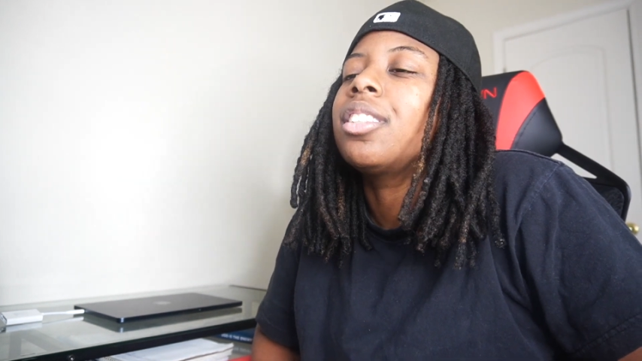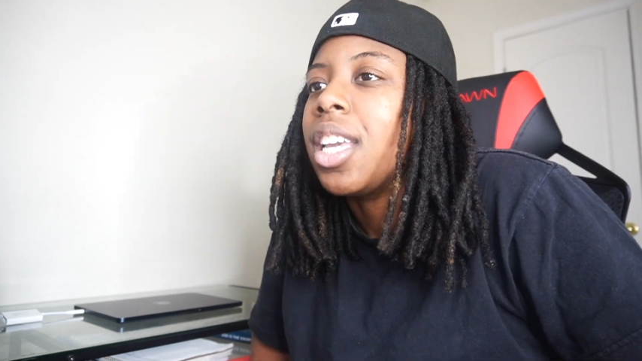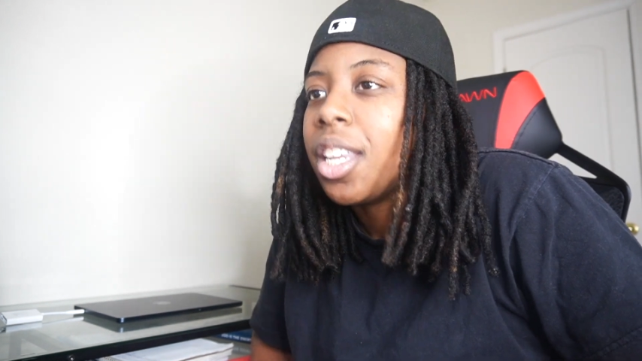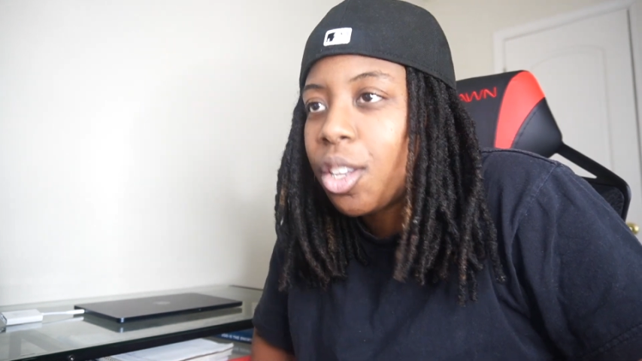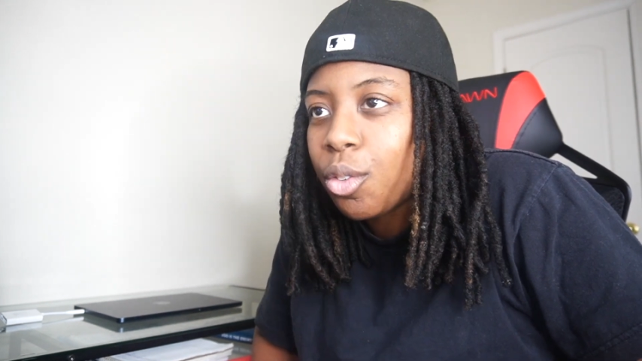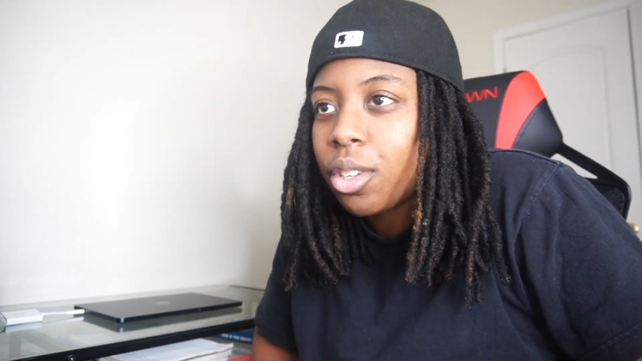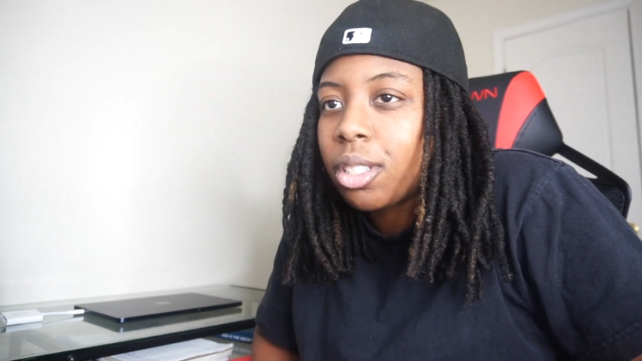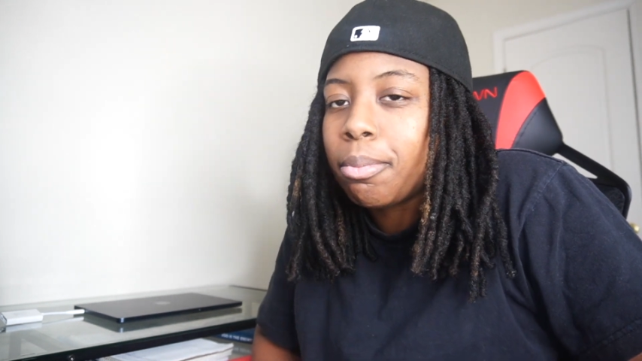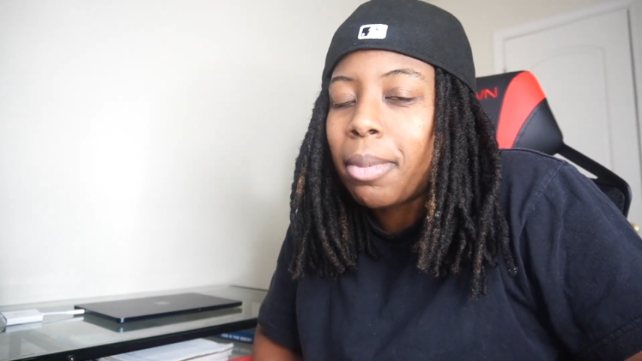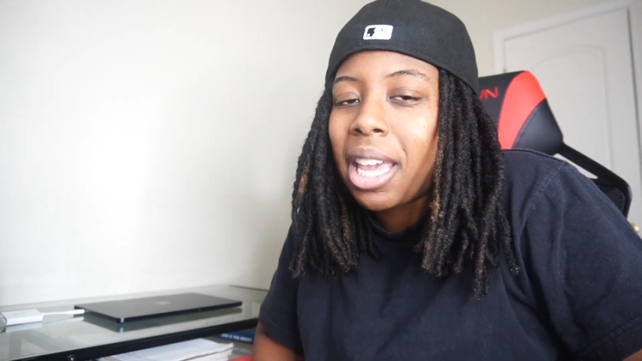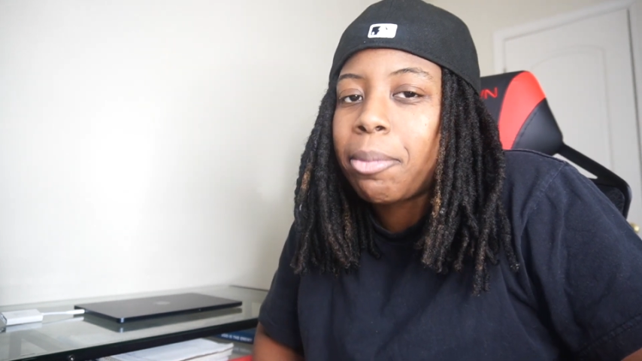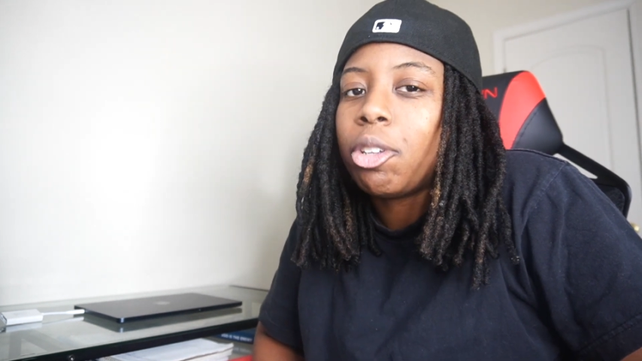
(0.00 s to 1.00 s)
and do this
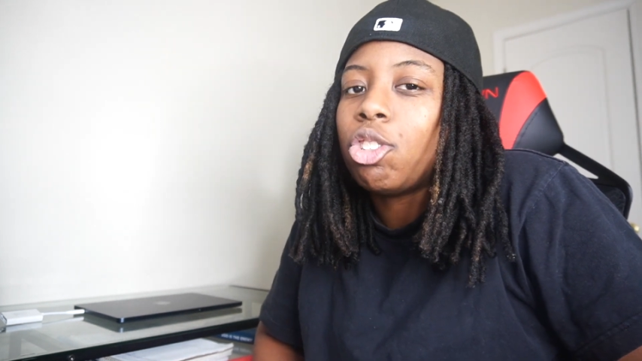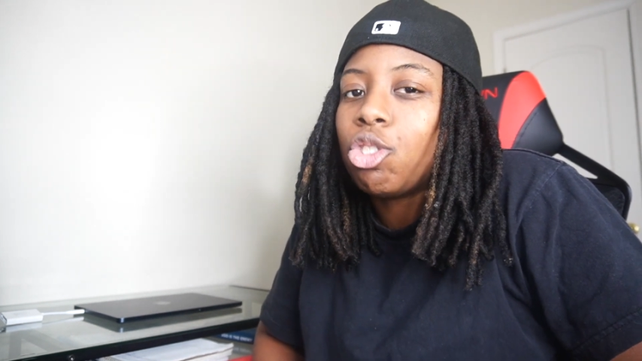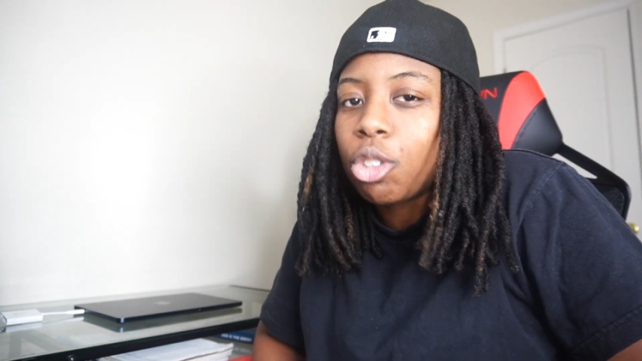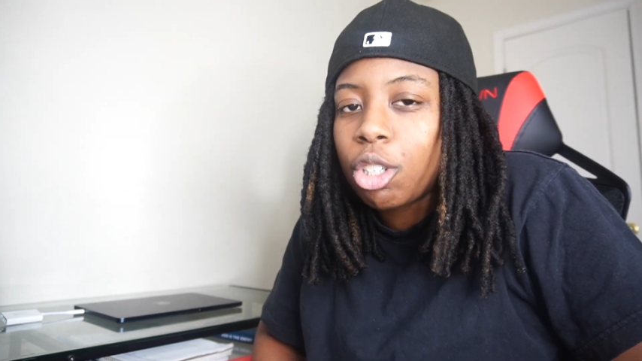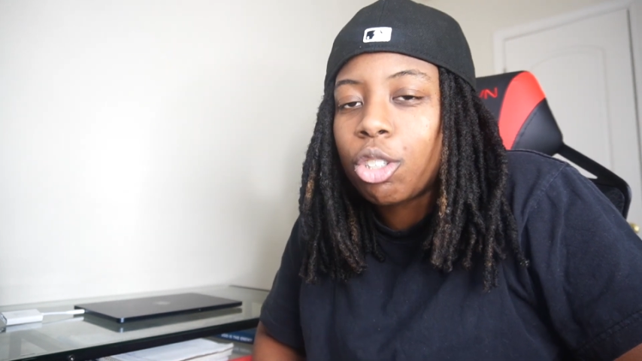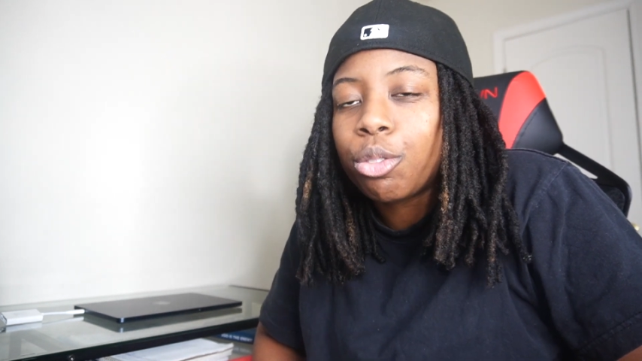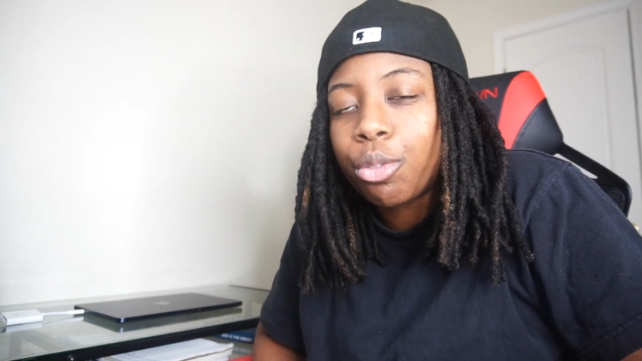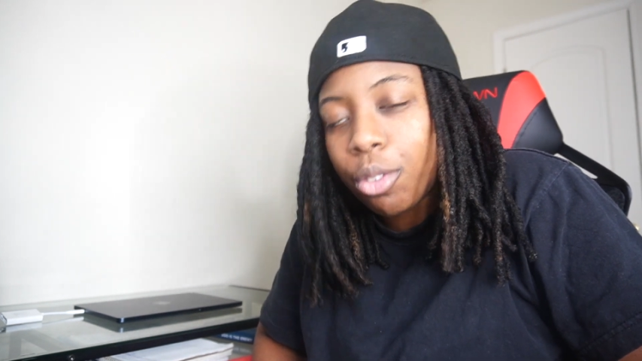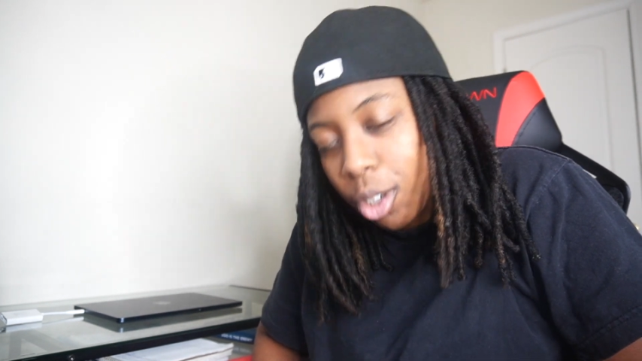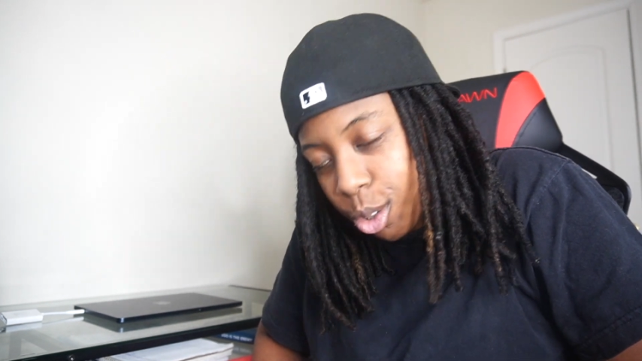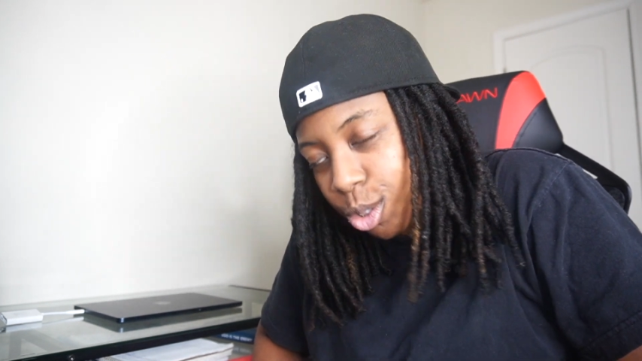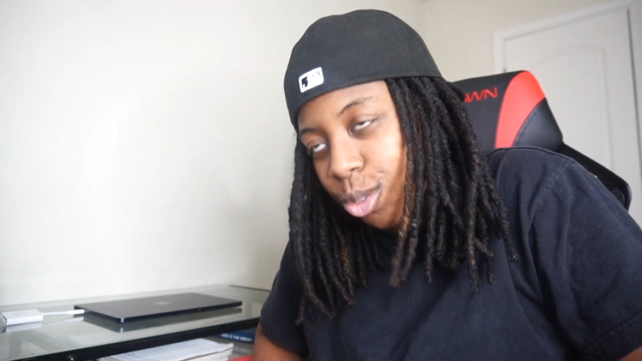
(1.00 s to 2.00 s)
baby drill
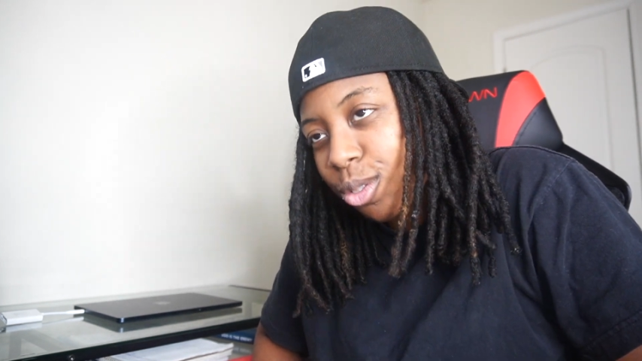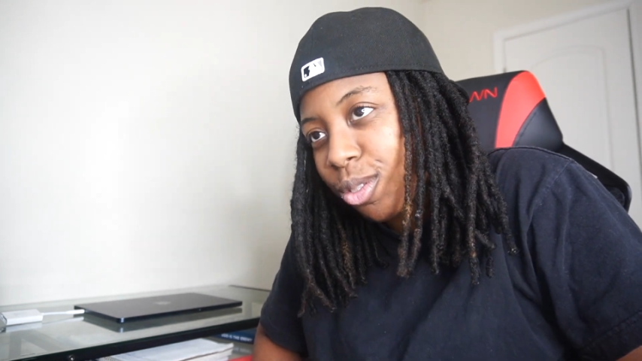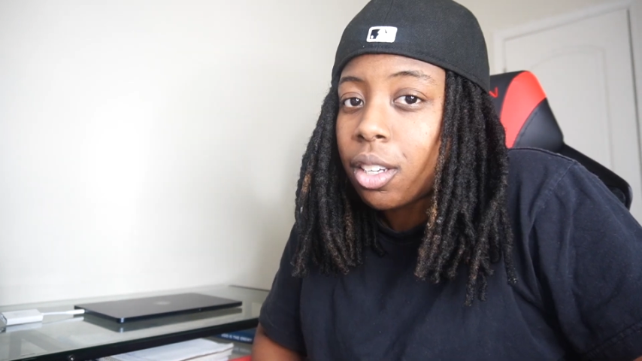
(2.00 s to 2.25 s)
flow